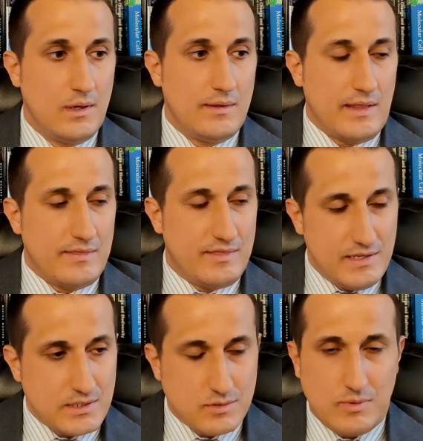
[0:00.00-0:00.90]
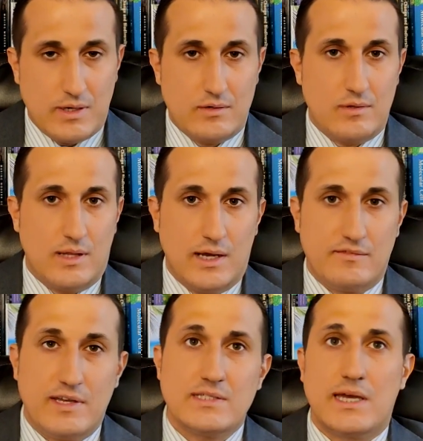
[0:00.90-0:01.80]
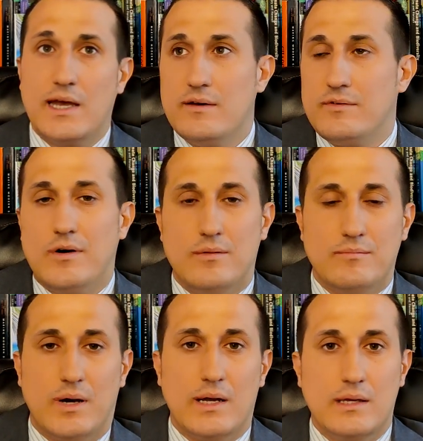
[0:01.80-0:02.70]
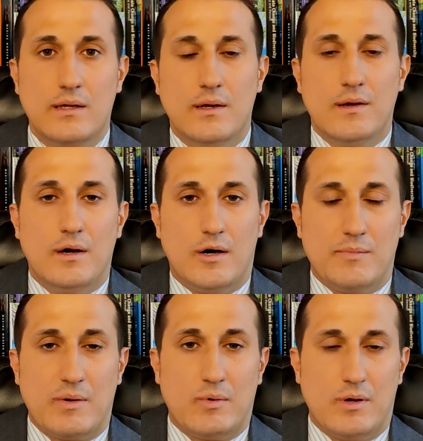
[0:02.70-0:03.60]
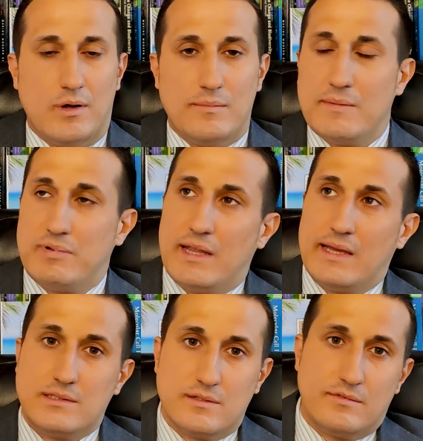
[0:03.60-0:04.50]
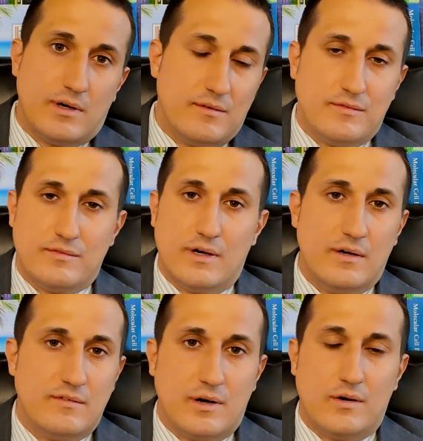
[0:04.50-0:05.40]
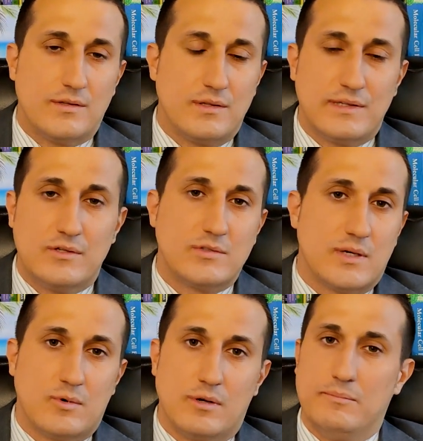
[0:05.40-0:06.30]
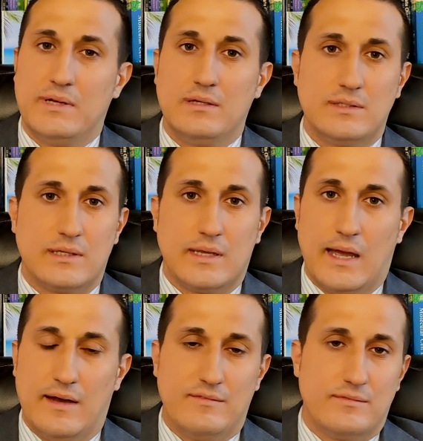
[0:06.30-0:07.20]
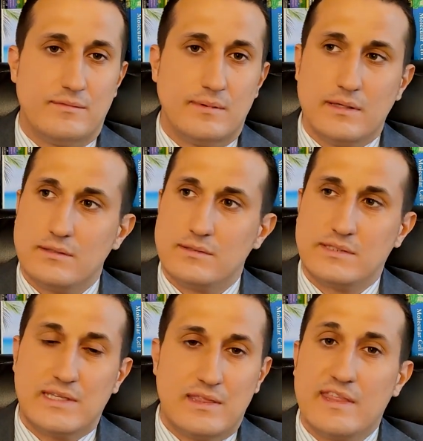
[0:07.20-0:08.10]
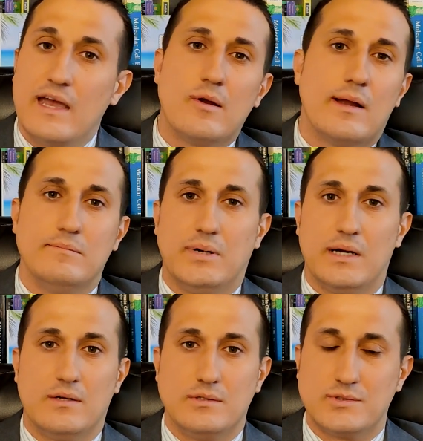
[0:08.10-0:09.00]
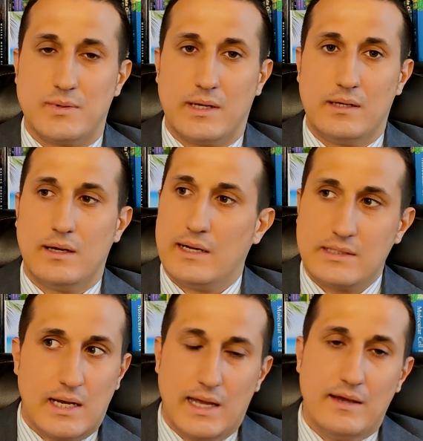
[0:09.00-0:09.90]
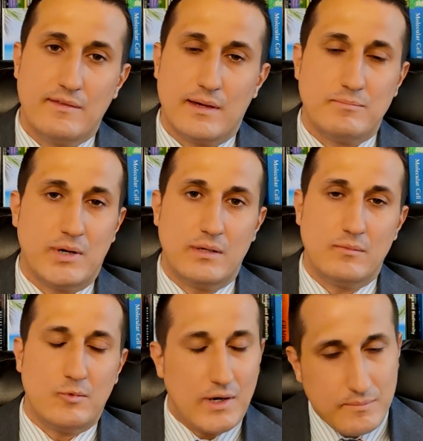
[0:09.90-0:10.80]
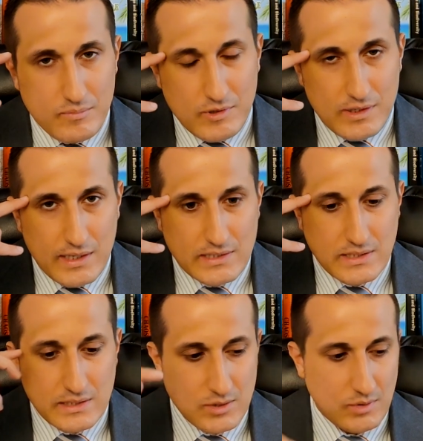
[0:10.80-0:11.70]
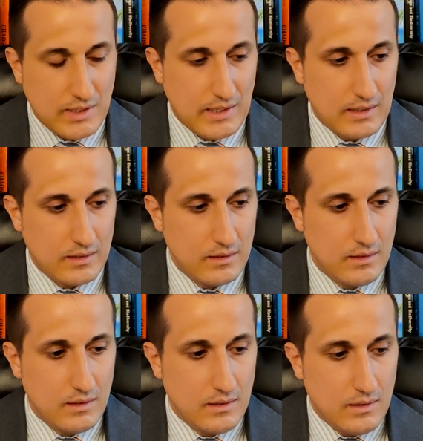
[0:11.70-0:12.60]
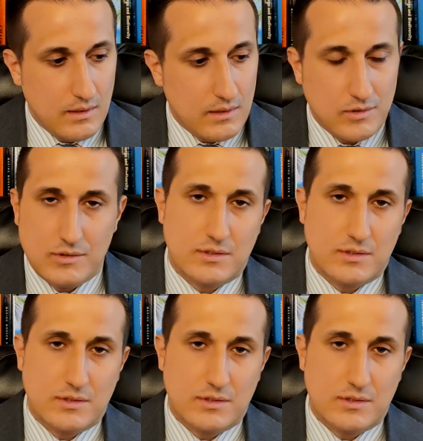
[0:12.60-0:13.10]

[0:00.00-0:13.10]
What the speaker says: that this is why you're alive. Yes, I have on my wall all my plans of all the leaders I want to build and see their empires, right? I have that. But what I'm realizing is, okay, you